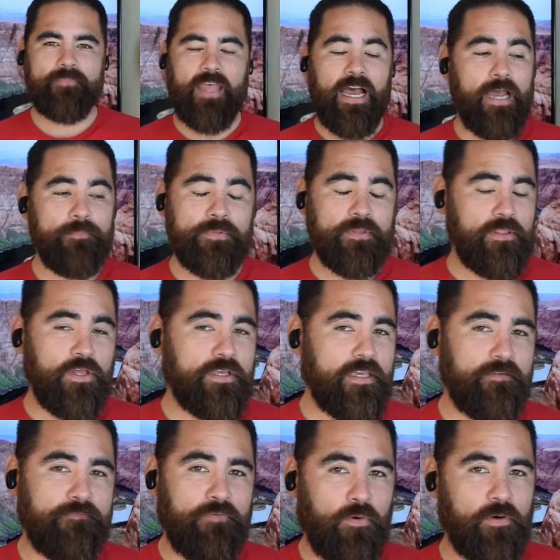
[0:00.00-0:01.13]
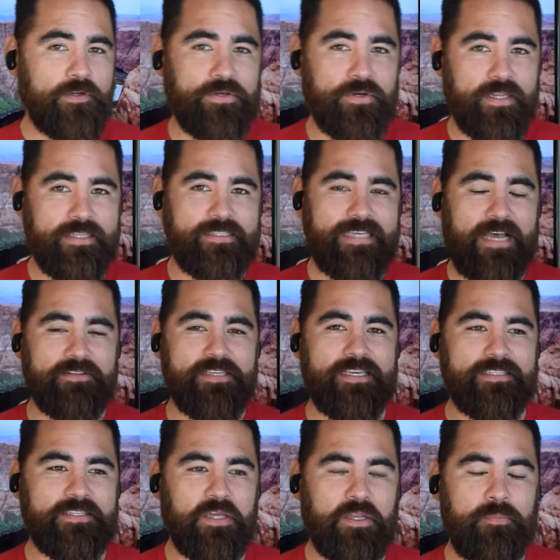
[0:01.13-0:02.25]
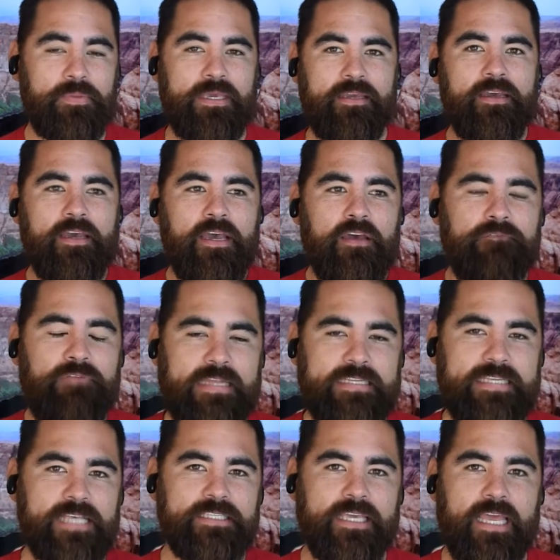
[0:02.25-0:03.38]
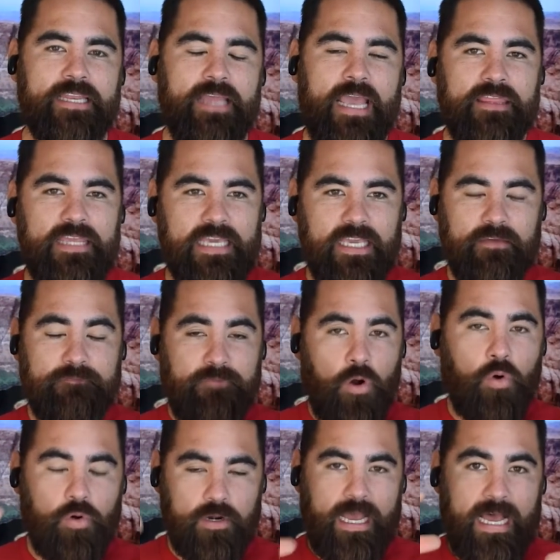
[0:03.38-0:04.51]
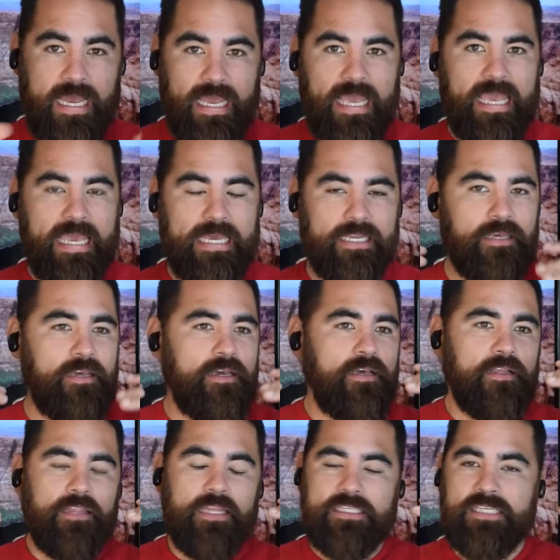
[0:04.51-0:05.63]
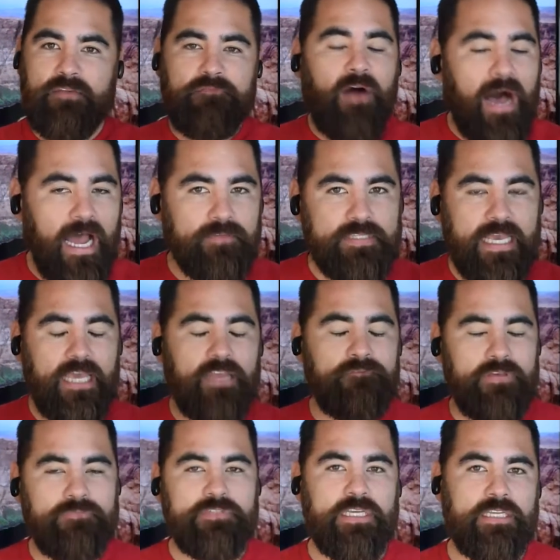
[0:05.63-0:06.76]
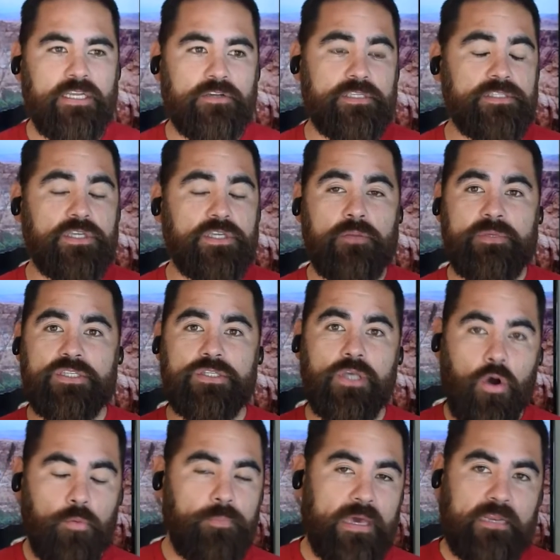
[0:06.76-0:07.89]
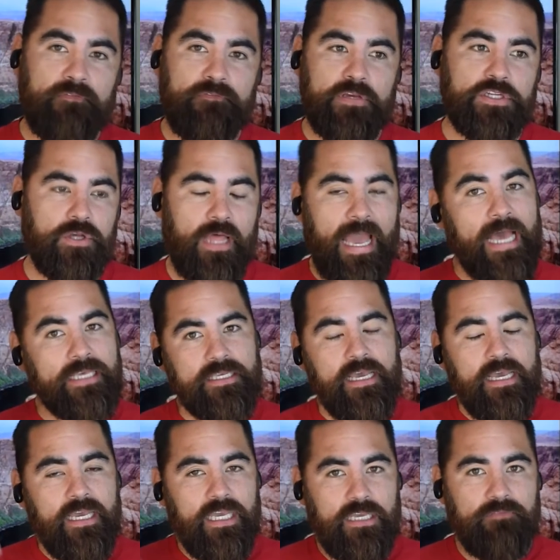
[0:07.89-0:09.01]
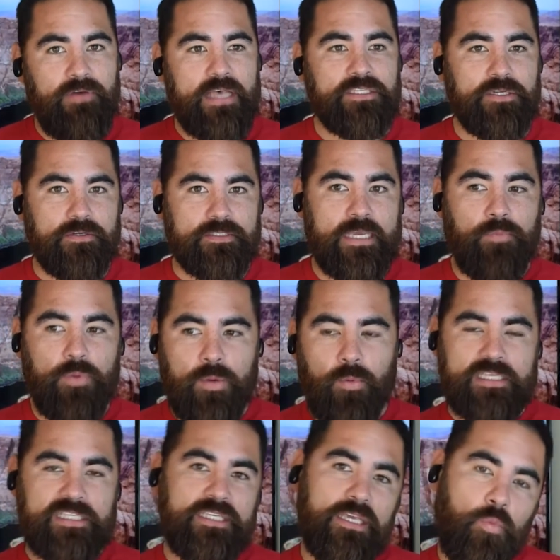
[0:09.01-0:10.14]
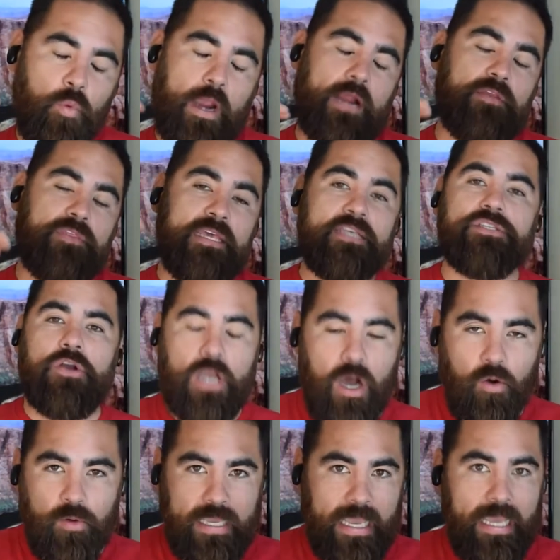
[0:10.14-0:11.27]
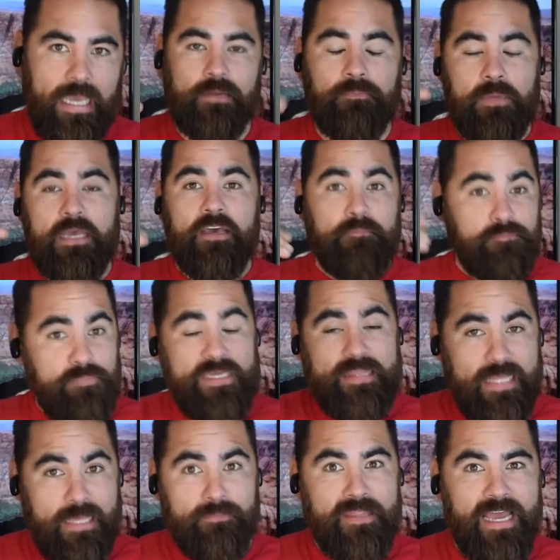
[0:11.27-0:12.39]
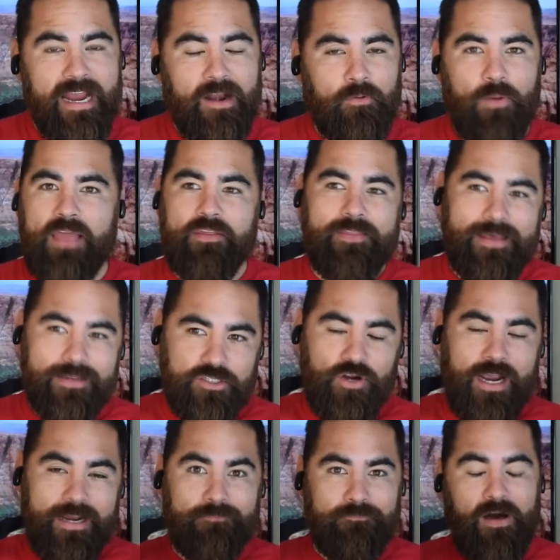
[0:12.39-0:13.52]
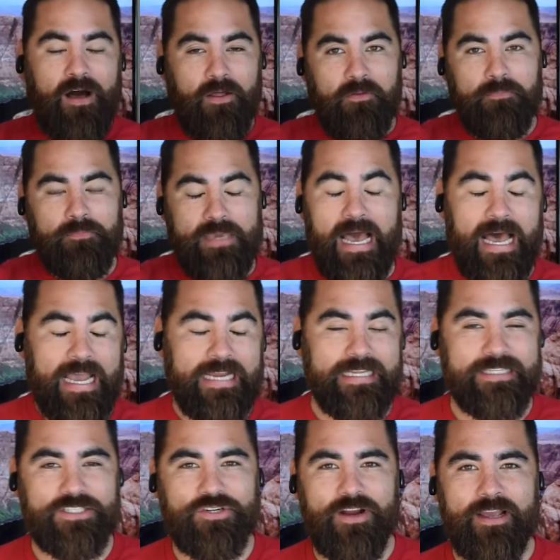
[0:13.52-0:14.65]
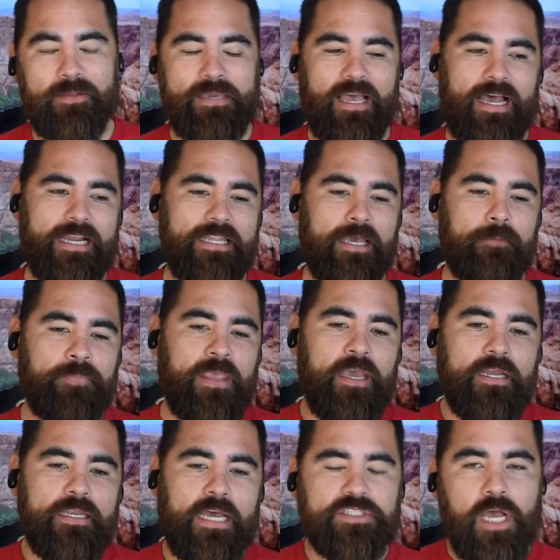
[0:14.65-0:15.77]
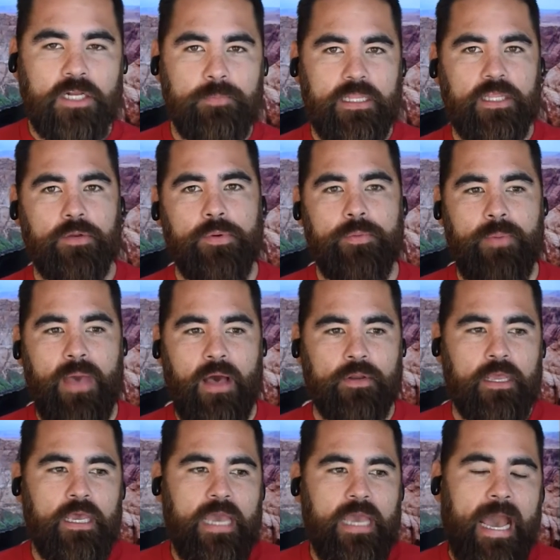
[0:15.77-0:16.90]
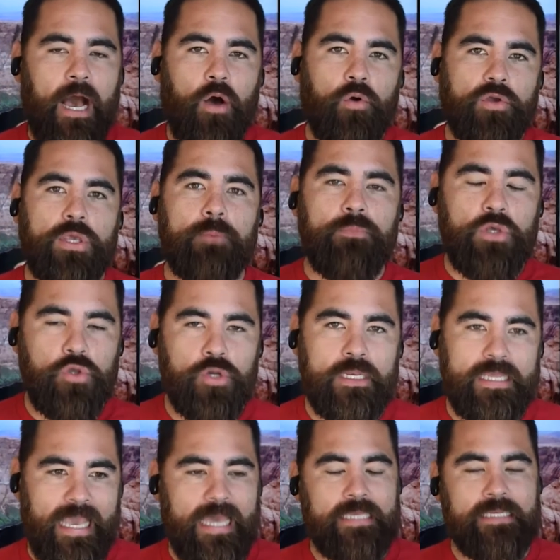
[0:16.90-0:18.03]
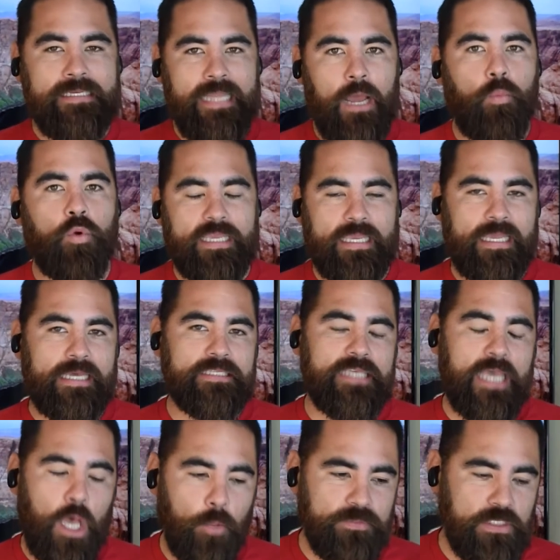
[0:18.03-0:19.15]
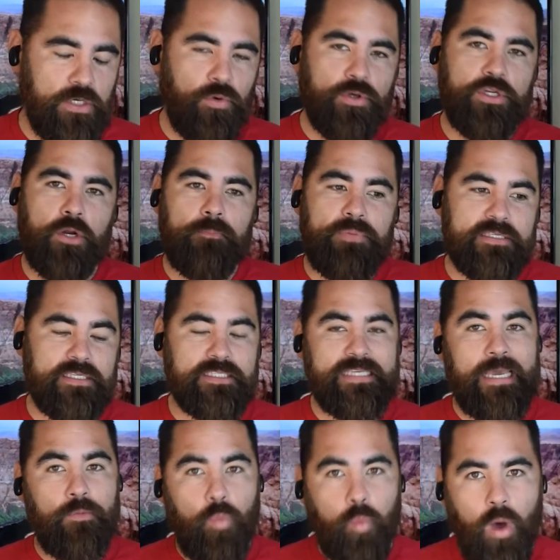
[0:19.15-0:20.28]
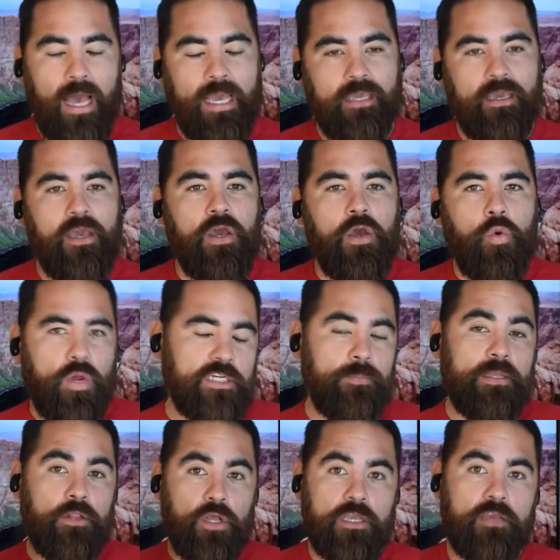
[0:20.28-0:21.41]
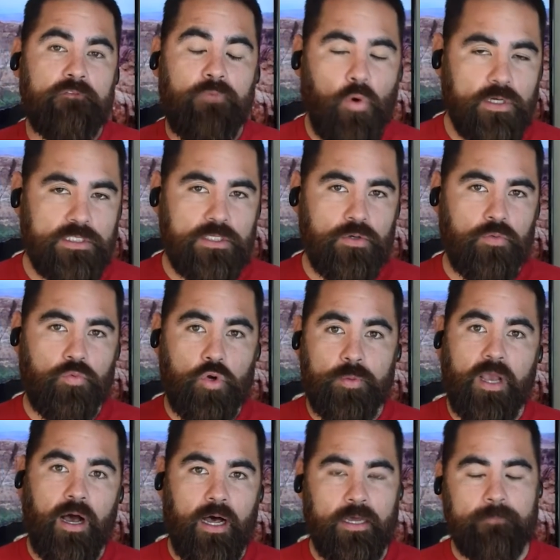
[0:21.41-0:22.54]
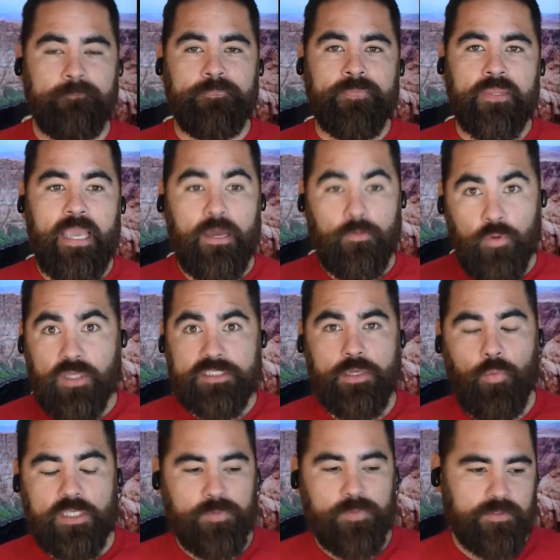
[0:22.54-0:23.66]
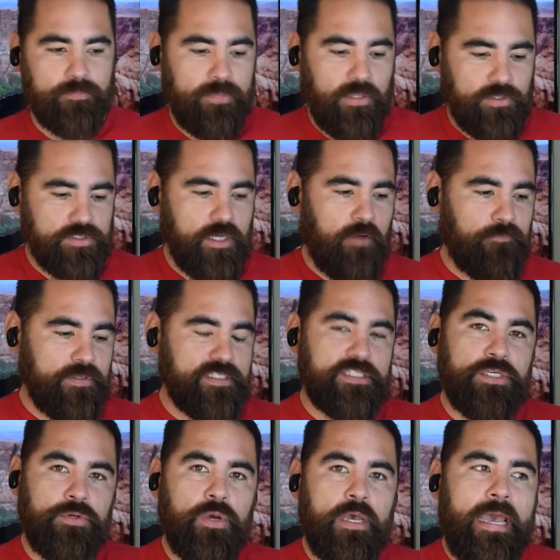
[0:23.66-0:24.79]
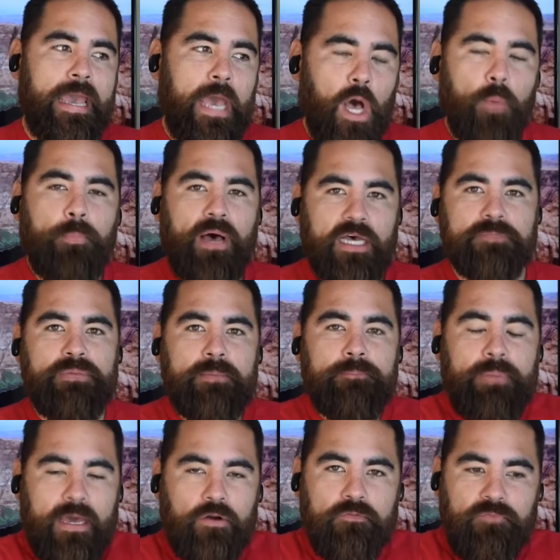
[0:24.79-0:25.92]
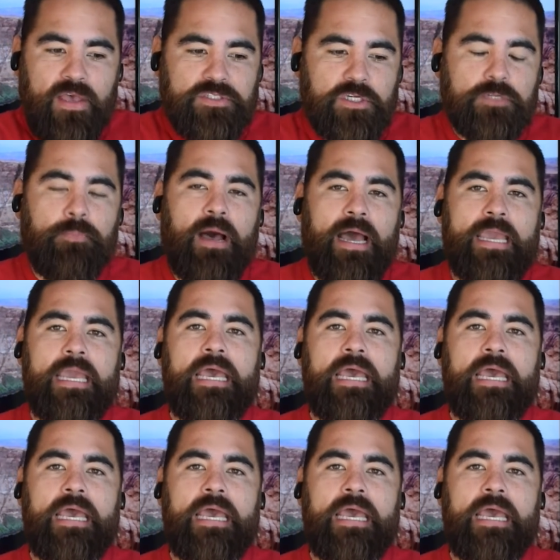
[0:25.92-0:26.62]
I'm looking forward to it. It sounds like it's going to be fantastic. And thinking forward ahead, let's say 5, 10, 15 years, it's going to be so beneficial as investors. Like we want to see where things are going and beat them there rather than trying to fall behind and trail behind them. Now, talk to me a little bit about how community and networking has helped you and your business and why we should be looking forward to Rubicon and Real Estate Wealth Builders Conference to help us be better investors by